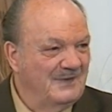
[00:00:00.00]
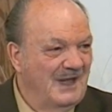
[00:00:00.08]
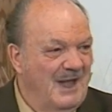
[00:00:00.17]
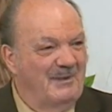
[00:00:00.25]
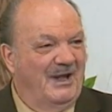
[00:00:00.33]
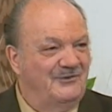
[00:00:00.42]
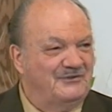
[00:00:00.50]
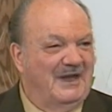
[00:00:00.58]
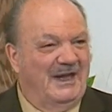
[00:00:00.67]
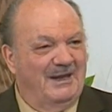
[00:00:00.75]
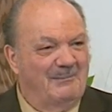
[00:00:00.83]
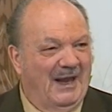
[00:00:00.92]
How many
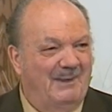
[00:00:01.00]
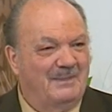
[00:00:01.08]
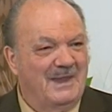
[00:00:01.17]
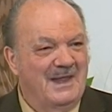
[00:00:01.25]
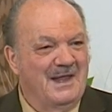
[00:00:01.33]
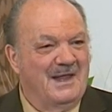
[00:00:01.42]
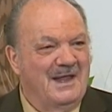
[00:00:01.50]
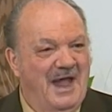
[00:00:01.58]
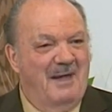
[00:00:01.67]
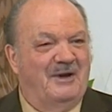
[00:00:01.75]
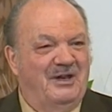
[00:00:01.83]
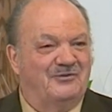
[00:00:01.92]
say amen?
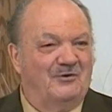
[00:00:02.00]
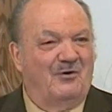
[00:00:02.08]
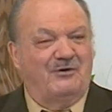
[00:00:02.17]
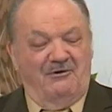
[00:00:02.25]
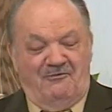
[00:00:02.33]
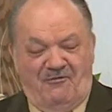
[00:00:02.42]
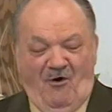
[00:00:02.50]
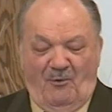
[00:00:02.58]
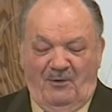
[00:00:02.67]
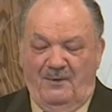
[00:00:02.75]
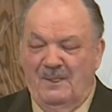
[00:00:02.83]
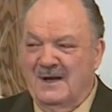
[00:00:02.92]
How many's looking
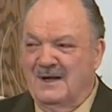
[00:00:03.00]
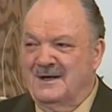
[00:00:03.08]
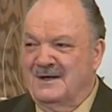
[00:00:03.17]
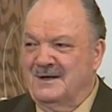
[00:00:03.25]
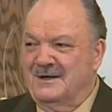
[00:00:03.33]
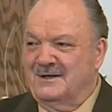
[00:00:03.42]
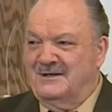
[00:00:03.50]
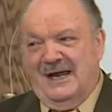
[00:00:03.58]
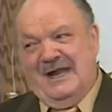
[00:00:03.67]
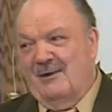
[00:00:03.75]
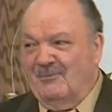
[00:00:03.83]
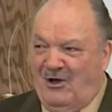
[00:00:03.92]
forward to
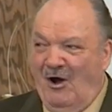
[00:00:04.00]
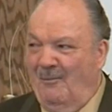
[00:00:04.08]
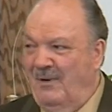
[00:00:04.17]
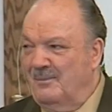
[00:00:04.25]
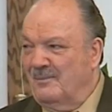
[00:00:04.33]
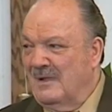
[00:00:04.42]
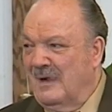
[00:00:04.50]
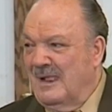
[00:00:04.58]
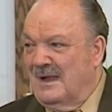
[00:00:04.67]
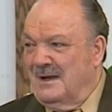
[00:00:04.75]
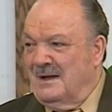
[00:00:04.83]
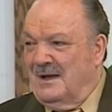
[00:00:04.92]
him coming?
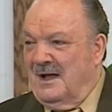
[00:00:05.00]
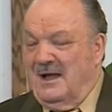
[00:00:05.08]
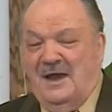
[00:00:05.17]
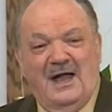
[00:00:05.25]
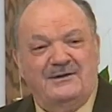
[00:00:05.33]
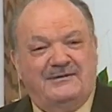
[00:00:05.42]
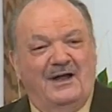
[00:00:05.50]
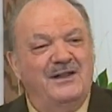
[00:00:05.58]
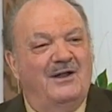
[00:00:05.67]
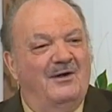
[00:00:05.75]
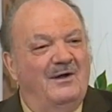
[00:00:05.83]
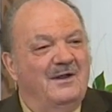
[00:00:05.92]
And I tell
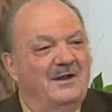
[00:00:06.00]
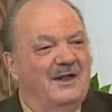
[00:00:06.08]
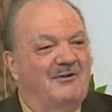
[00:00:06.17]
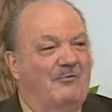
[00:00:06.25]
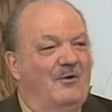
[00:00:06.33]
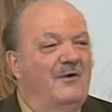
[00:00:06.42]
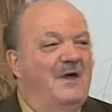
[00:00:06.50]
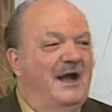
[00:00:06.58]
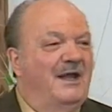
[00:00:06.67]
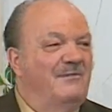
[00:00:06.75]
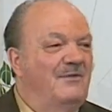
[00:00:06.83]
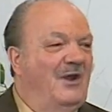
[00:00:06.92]
you, if we're
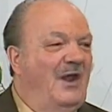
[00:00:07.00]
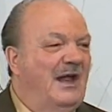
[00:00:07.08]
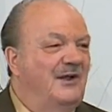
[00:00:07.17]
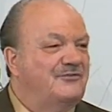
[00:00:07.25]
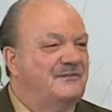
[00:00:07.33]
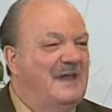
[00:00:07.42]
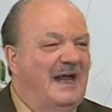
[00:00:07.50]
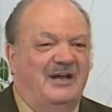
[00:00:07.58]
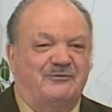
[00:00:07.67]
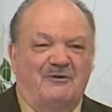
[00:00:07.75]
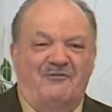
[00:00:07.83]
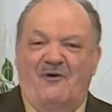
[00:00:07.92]
not in the last
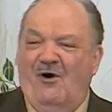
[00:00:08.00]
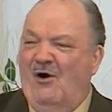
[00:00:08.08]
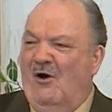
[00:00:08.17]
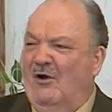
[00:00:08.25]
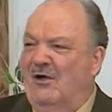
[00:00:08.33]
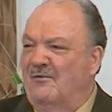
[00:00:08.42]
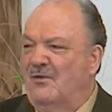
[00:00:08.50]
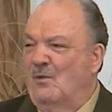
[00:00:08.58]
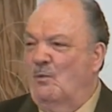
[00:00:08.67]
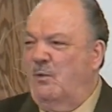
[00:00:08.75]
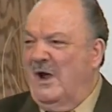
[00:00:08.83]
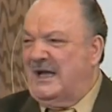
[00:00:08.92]
days with all of the
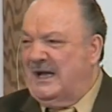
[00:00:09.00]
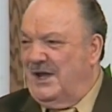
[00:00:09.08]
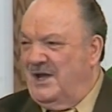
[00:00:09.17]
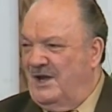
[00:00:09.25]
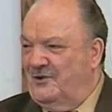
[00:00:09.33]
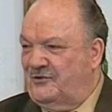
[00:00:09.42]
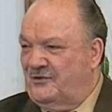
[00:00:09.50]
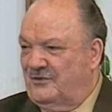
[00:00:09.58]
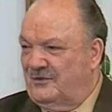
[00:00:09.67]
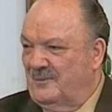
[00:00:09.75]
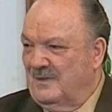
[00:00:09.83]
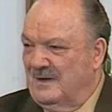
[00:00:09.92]

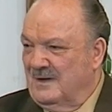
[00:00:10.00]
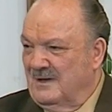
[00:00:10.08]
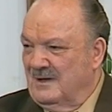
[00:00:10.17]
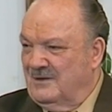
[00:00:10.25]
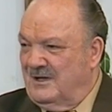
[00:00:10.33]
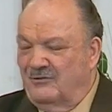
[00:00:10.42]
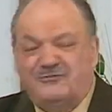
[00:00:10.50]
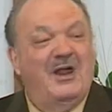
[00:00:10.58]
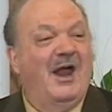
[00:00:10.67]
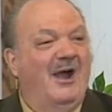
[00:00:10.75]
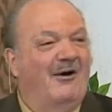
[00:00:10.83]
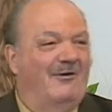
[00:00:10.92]
wickedness, the
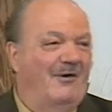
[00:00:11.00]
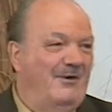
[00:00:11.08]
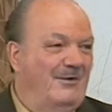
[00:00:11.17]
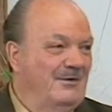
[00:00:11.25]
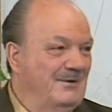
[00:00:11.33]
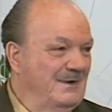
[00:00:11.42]
terror,